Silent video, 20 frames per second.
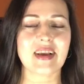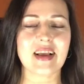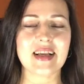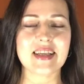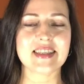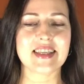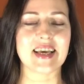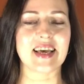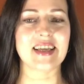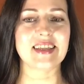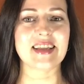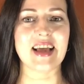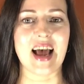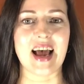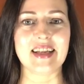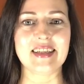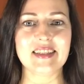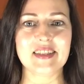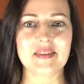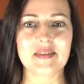
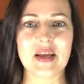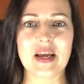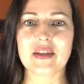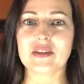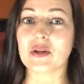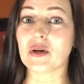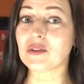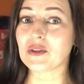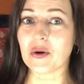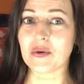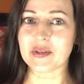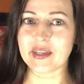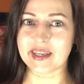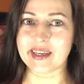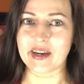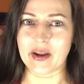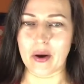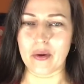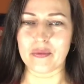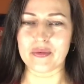secondhand, not only
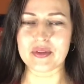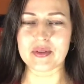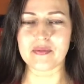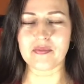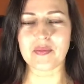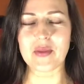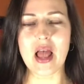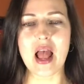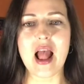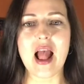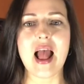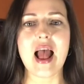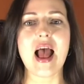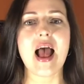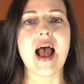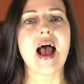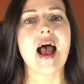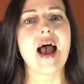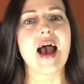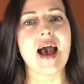clothes.
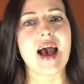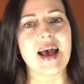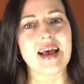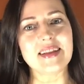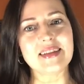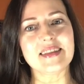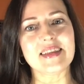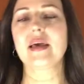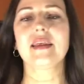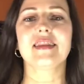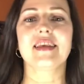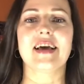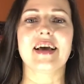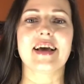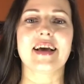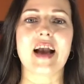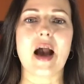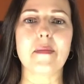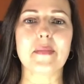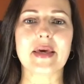And in
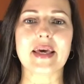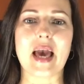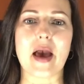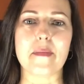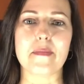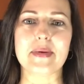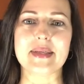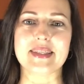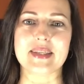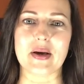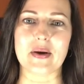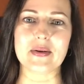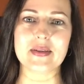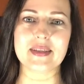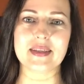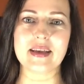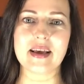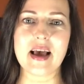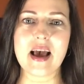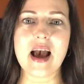the coming
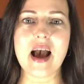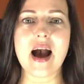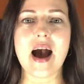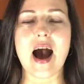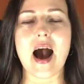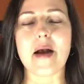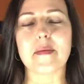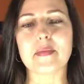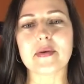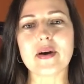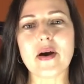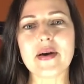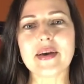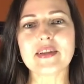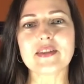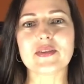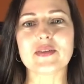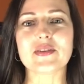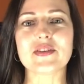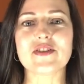episodes, I'm
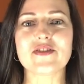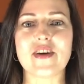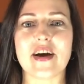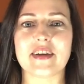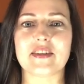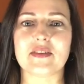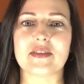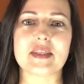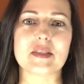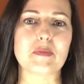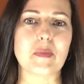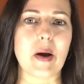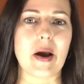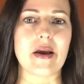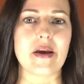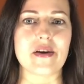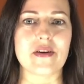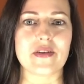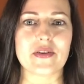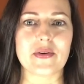going to try to
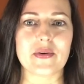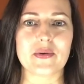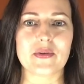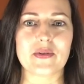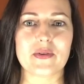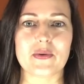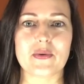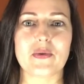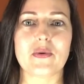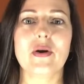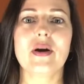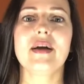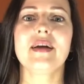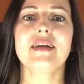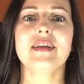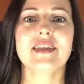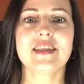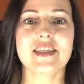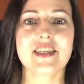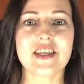inspire you to
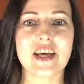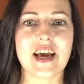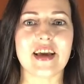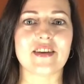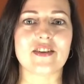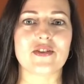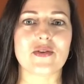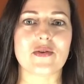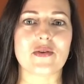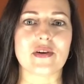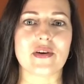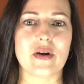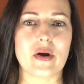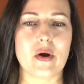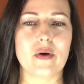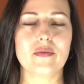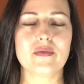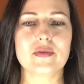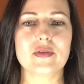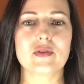change your
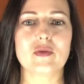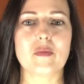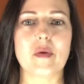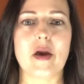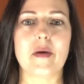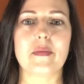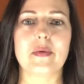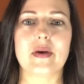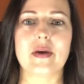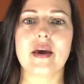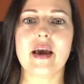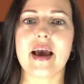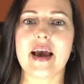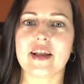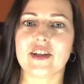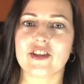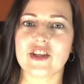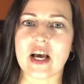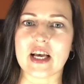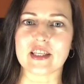clothes, to maybe
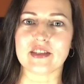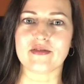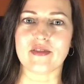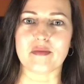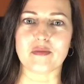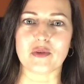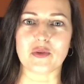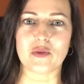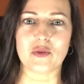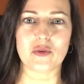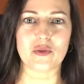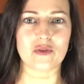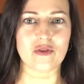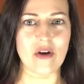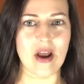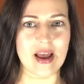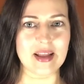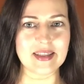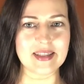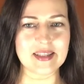adjust them to new
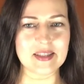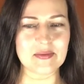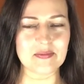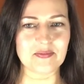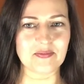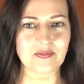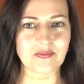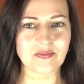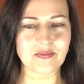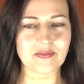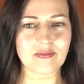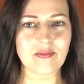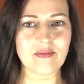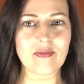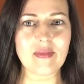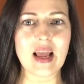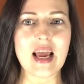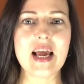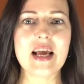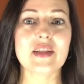trends,
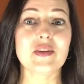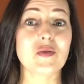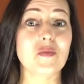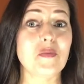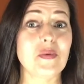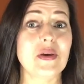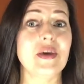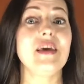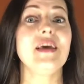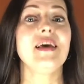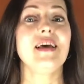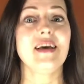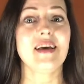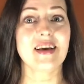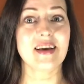to be